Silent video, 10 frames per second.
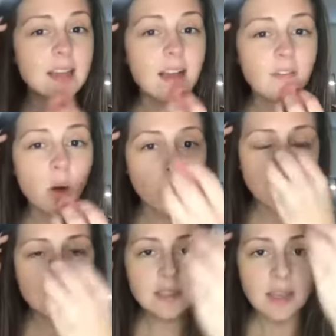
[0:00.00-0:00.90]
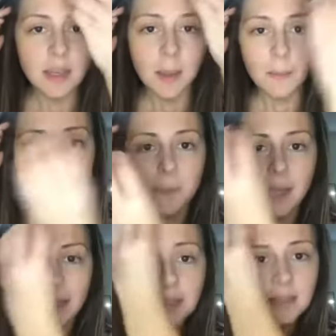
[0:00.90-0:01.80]
I've always
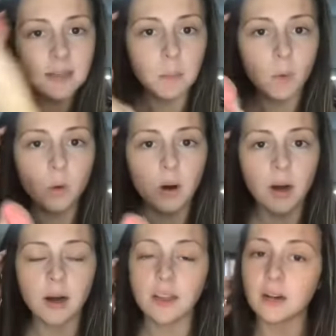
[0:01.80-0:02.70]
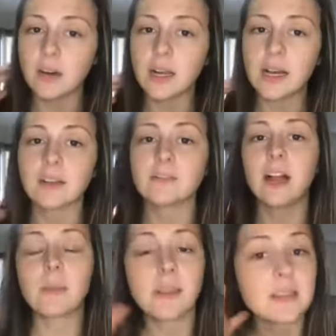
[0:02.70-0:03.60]
been more, you know, I kind of
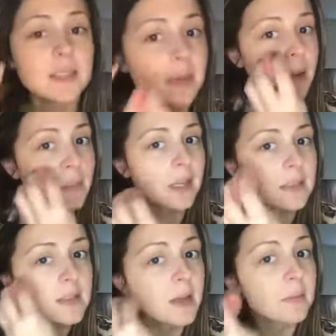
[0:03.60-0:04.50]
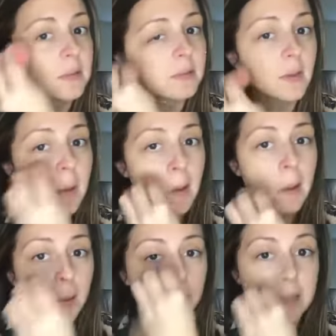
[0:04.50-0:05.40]
fly by the seat pants type of
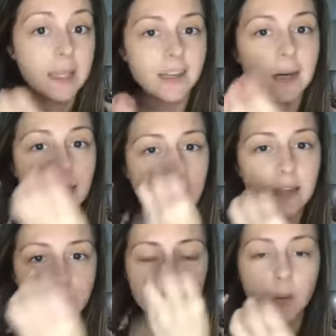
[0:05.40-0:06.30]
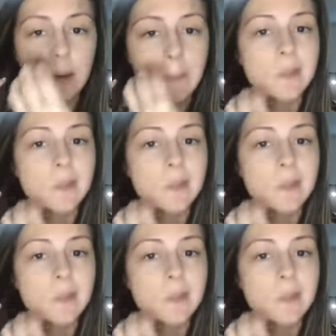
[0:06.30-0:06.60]
planner, if you will.